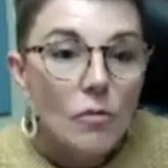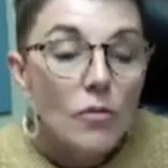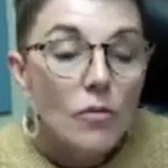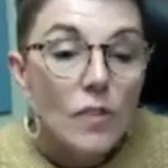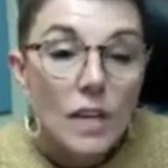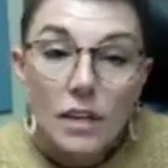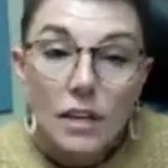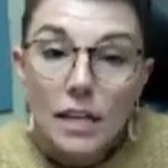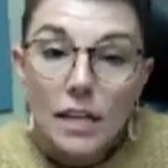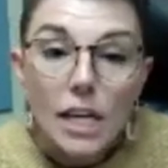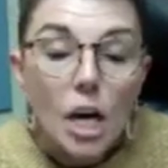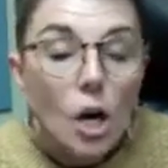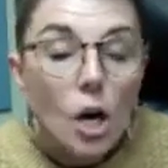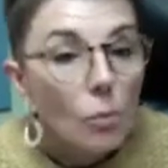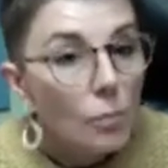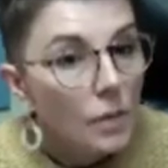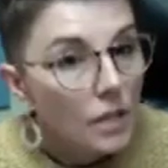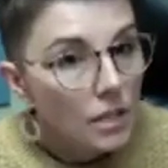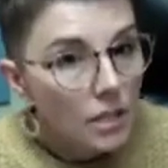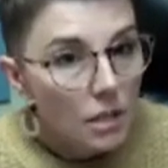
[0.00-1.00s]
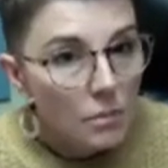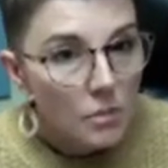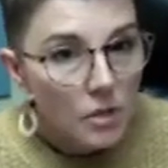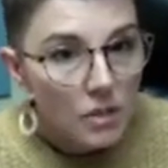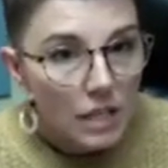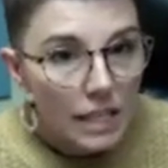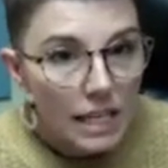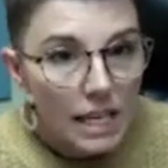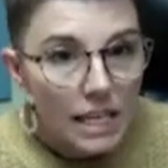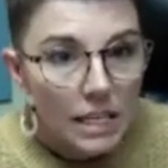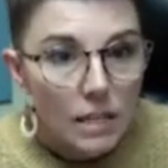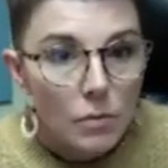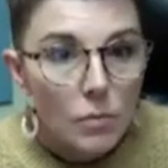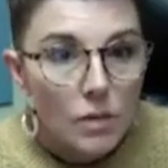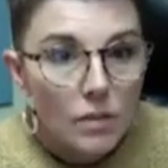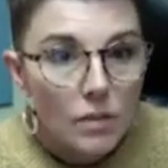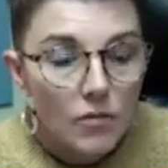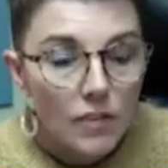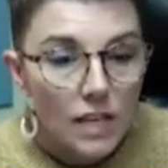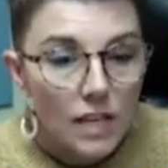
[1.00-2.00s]
very open communicated
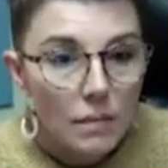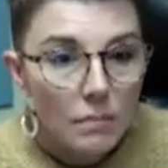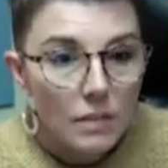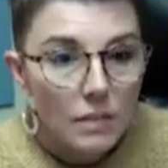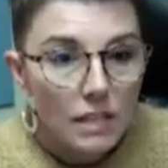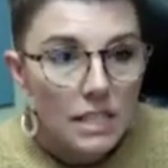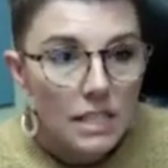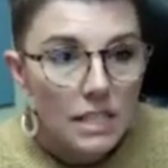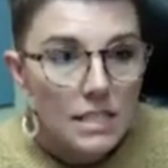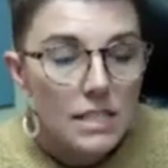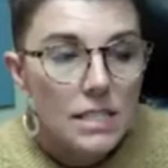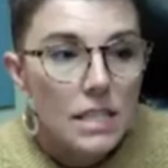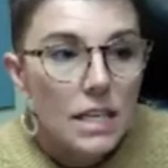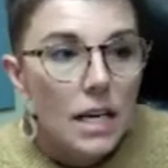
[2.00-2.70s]
with families,